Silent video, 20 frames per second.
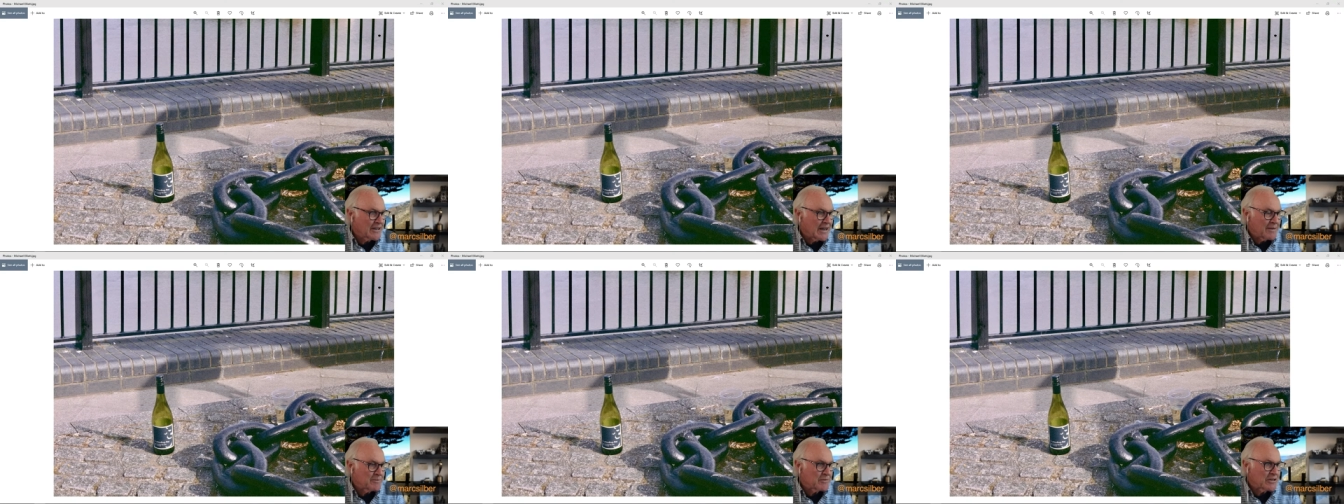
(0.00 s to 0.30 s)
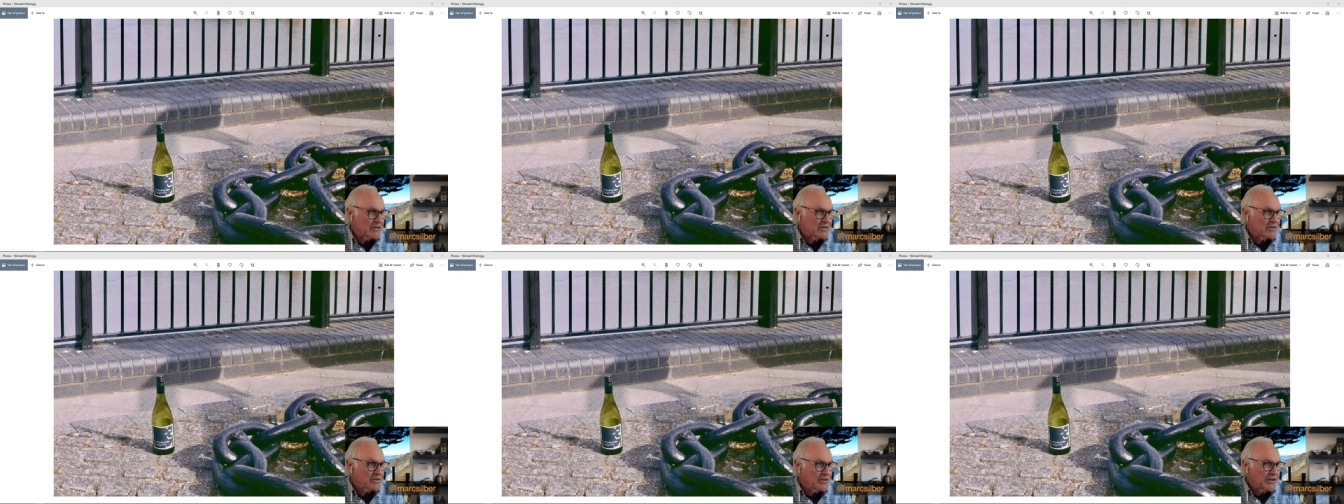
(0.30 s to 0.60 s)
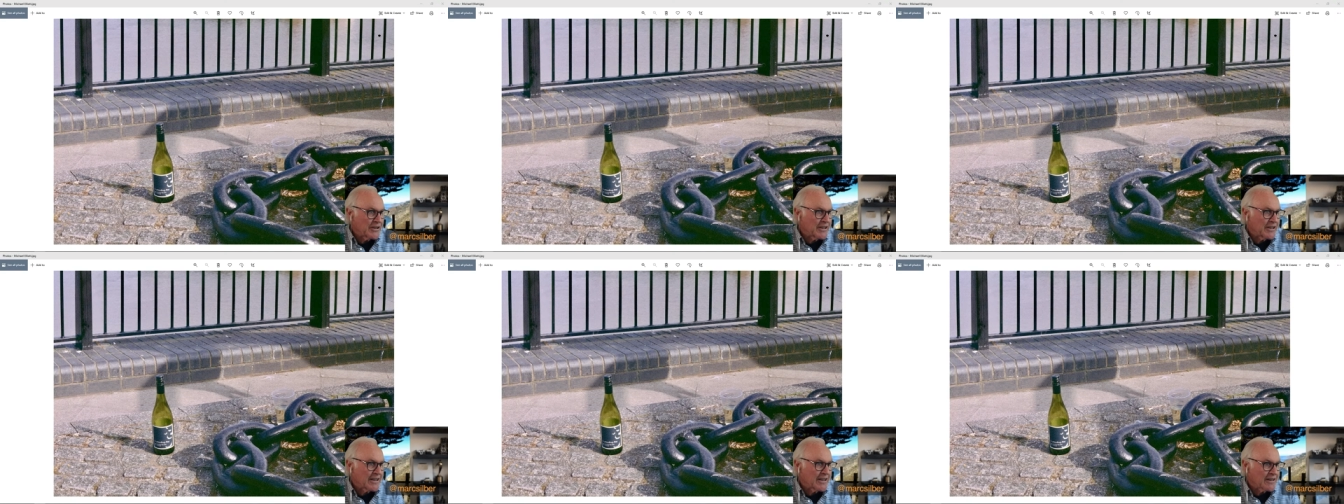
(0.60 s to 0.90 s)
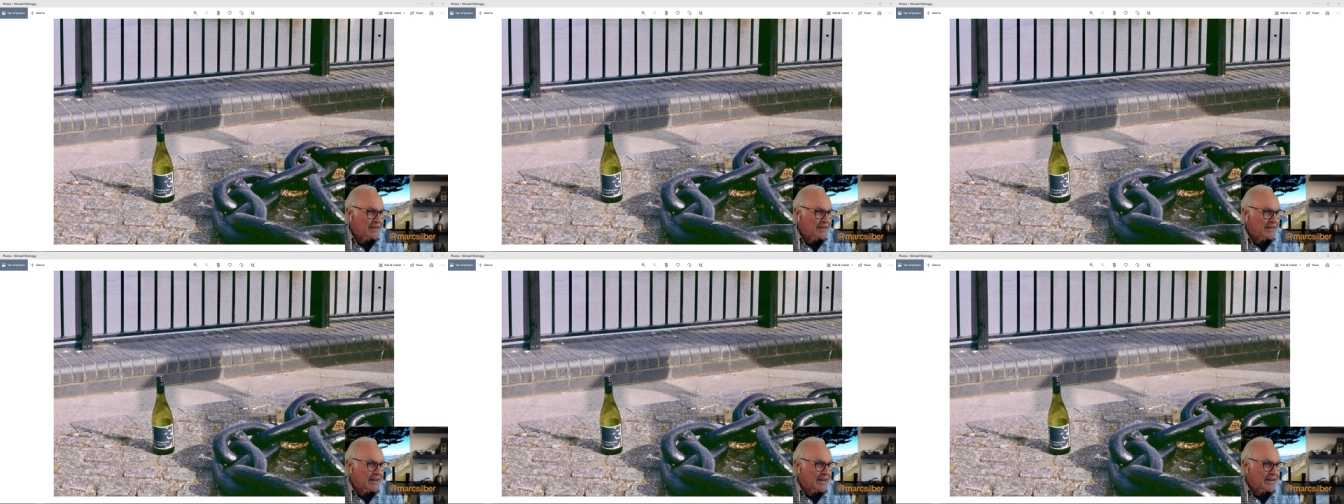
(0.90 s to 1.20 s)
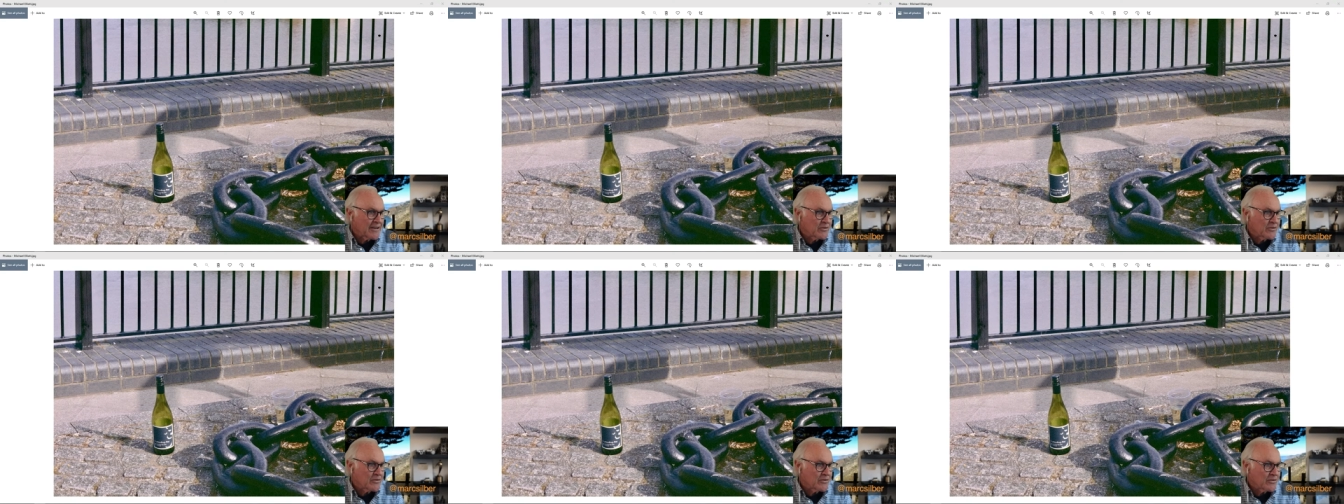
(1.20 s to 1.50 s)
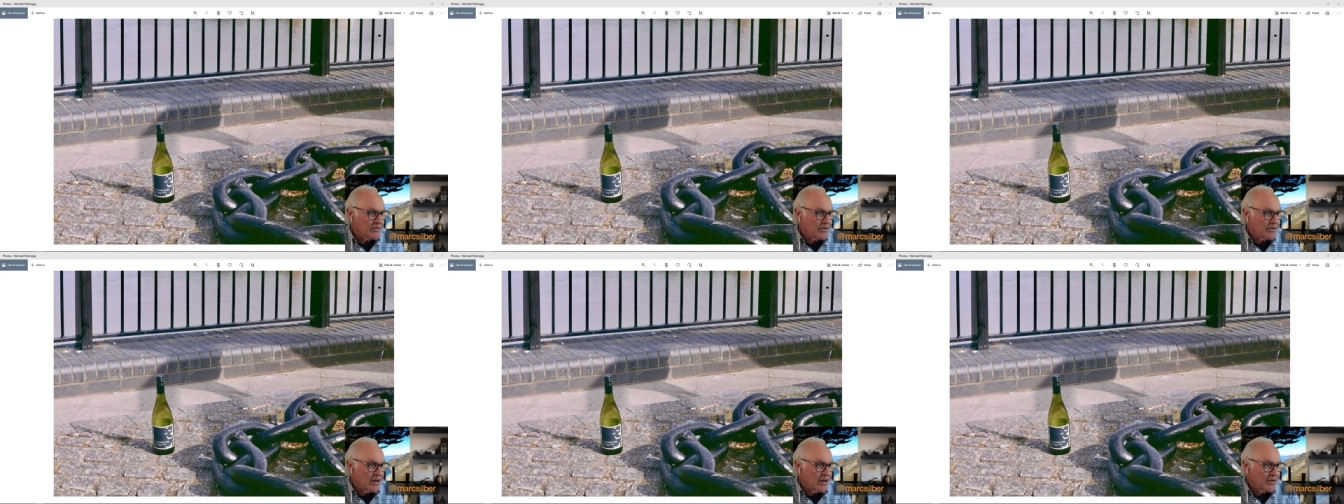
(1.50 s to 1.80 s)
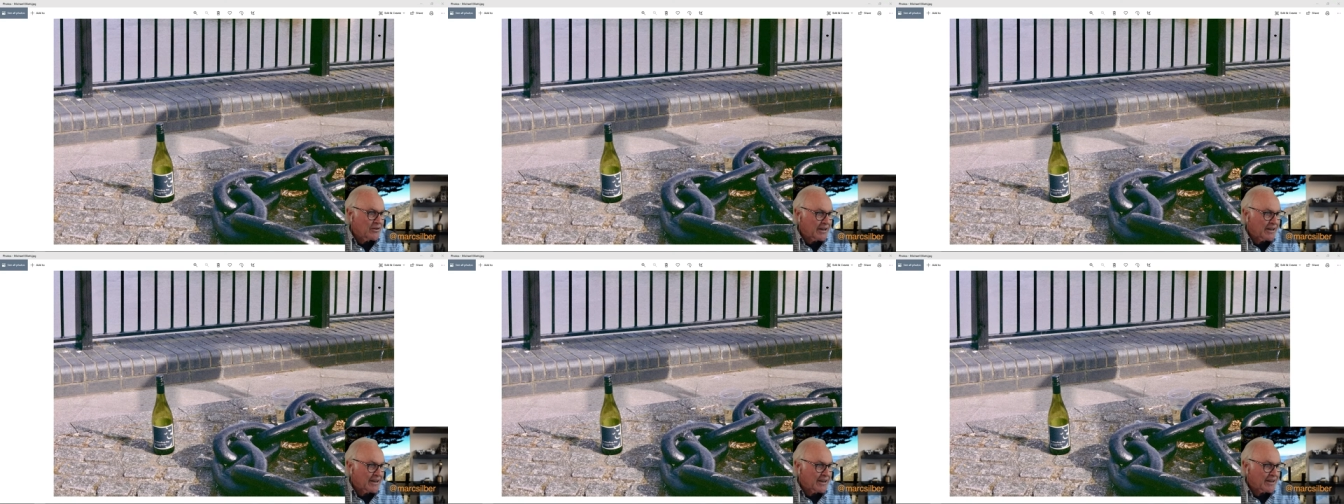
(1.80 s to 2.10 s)
I'm just looking at it like,
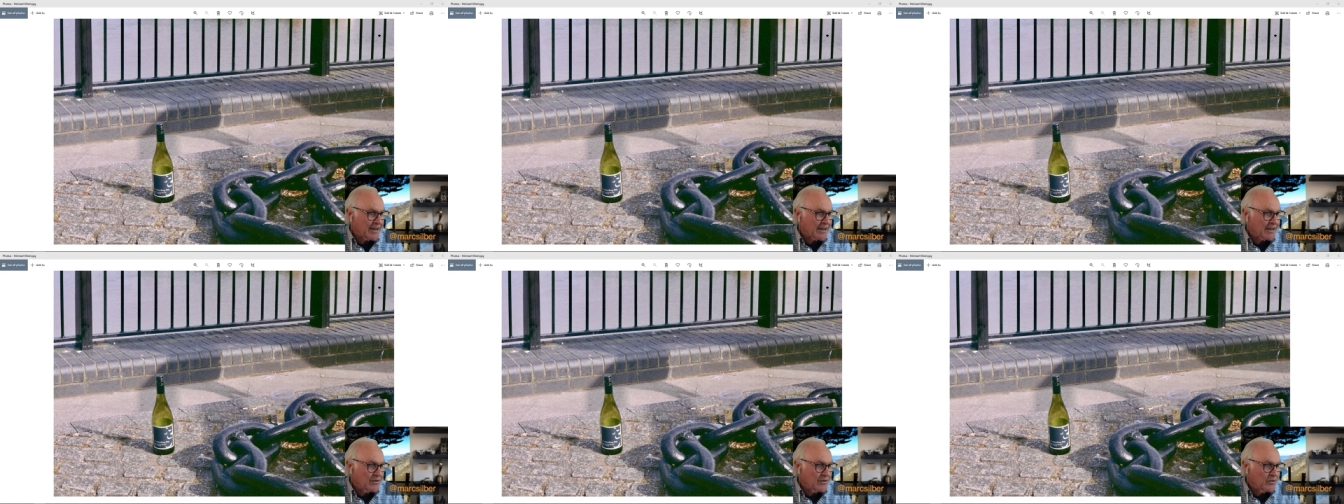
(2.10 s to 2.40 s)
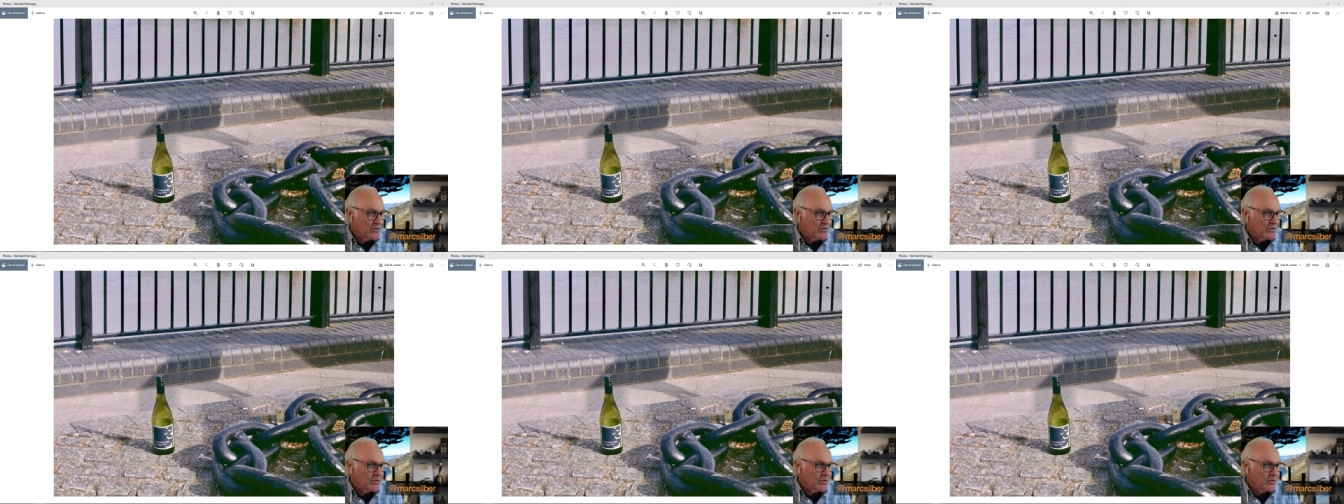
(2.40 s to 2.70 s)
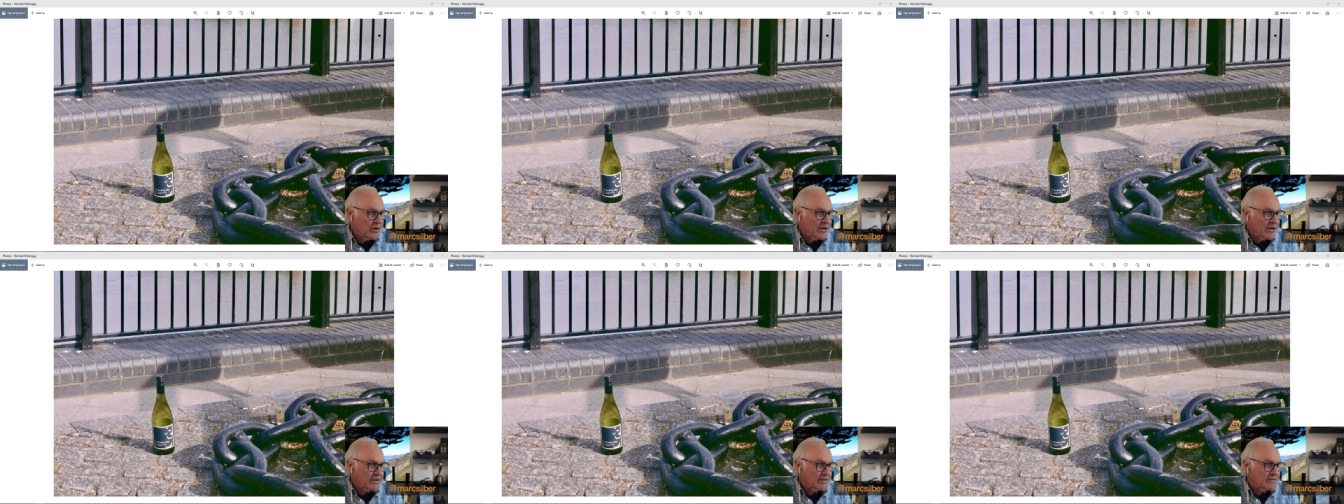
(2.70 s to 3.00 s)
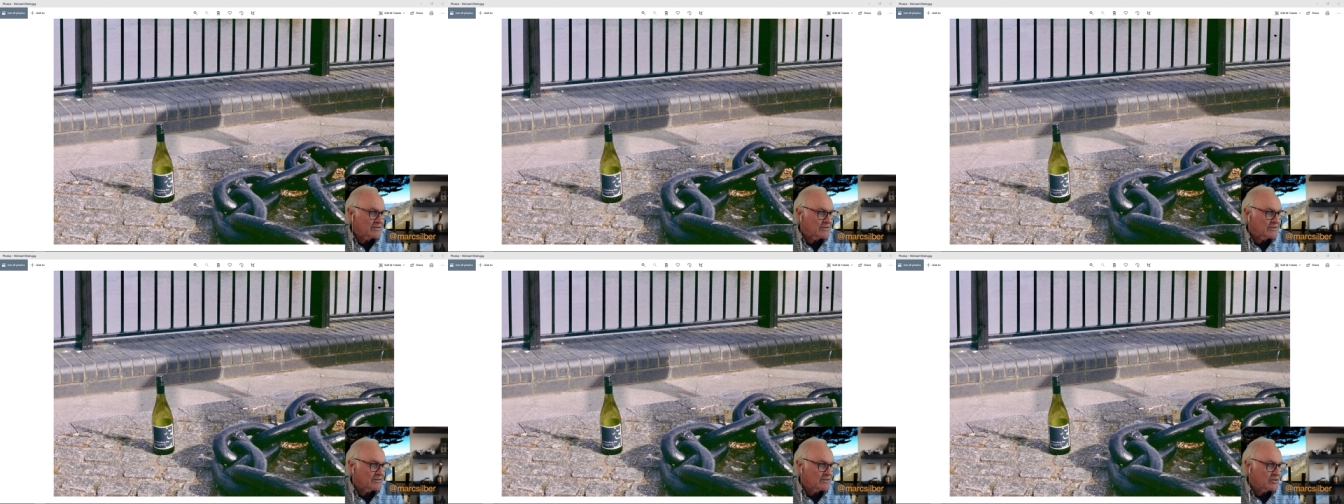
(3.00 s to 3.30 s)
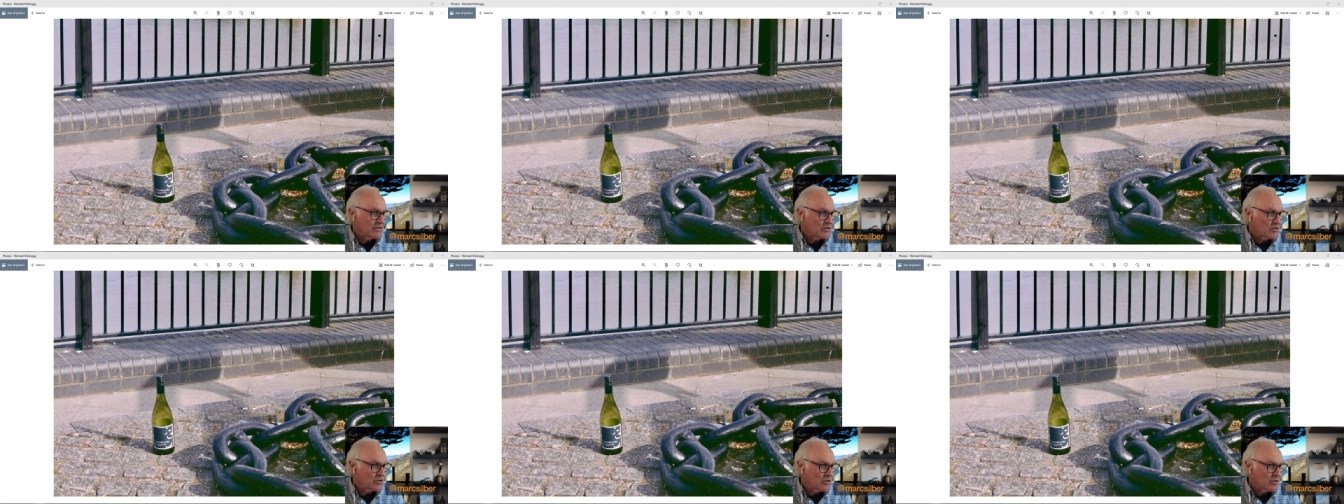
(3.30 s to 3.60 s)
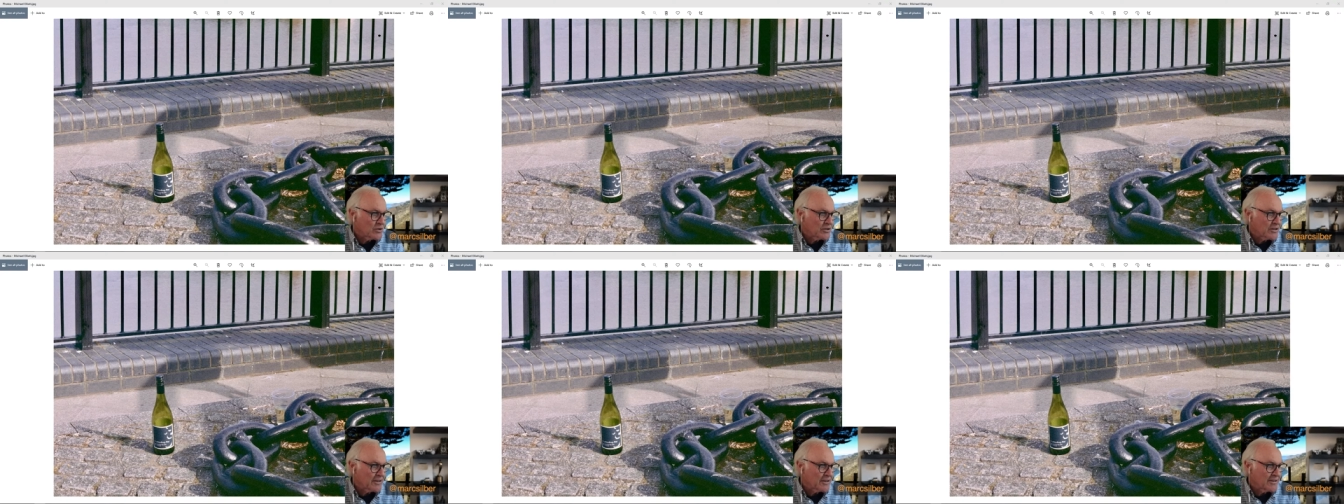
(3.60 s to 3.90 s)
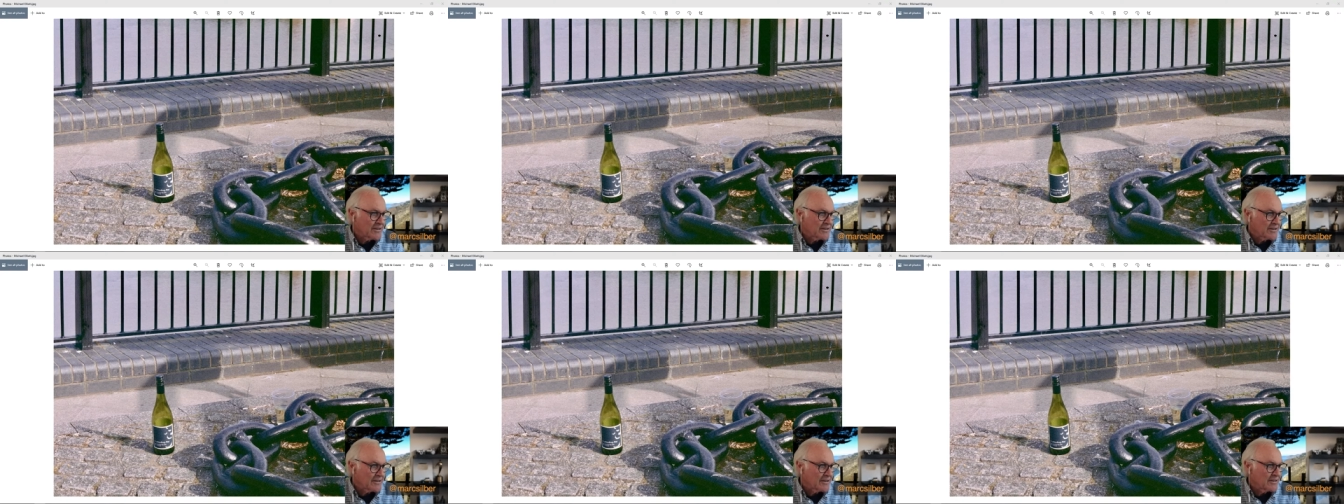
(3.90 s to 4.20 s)
okay, what's the
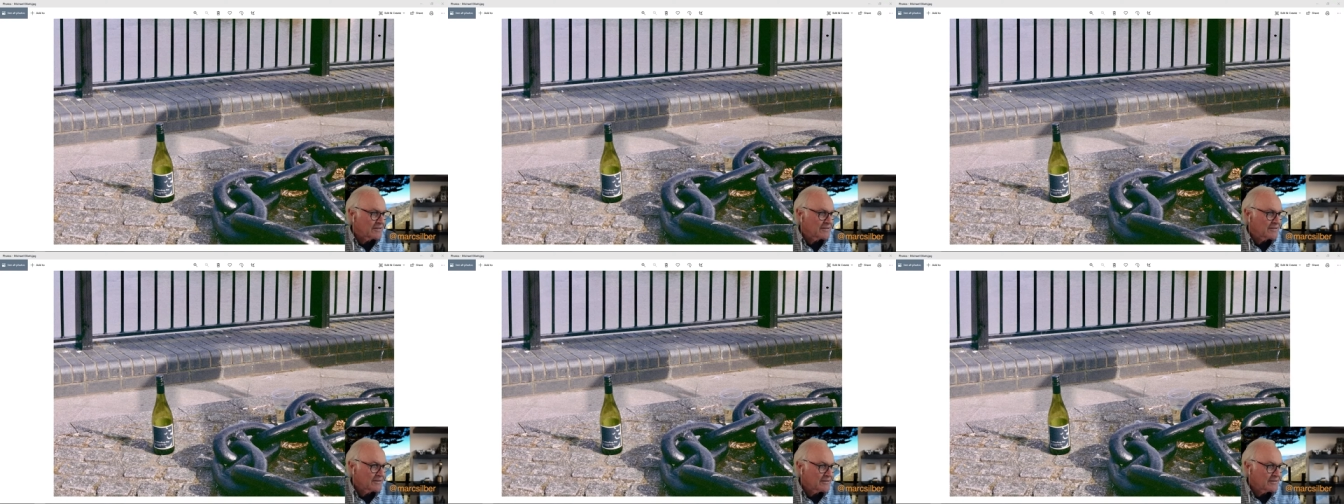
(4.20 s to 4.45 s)
story here?